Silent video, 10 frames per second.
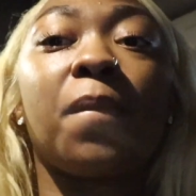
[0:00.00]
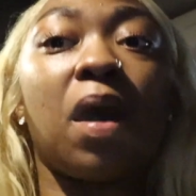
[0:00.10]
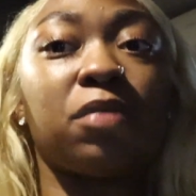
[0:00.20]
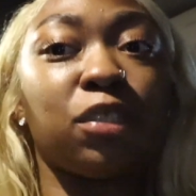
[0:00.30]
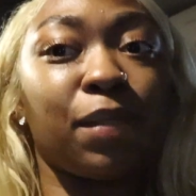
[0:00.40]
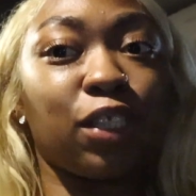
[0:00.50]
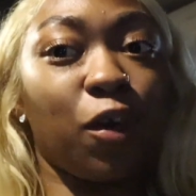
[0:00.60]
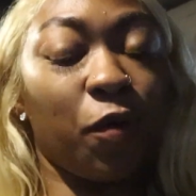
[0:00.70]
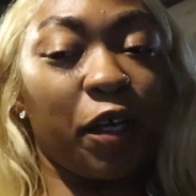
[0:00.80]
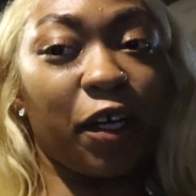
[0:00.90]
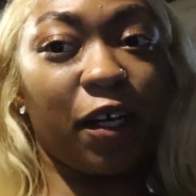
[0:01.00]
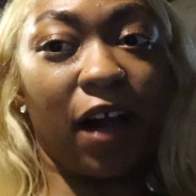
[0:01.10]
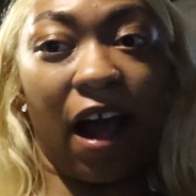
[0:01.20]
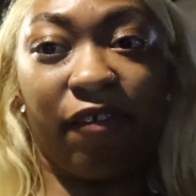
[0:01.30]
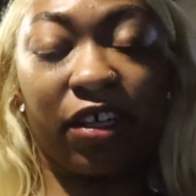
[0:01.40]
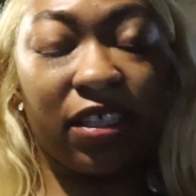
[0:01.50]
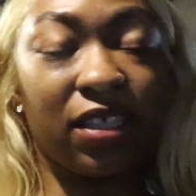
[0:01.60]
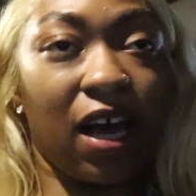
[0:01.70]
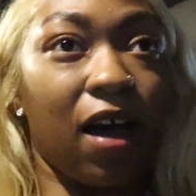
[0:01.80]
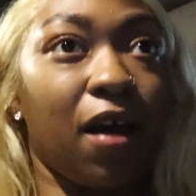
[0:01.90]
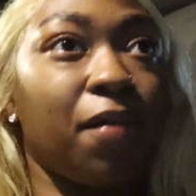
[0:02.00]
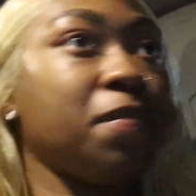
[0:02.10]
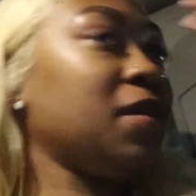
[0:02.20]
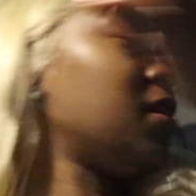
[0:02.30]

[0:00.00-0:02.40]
I'm just about to go in here, have a good time.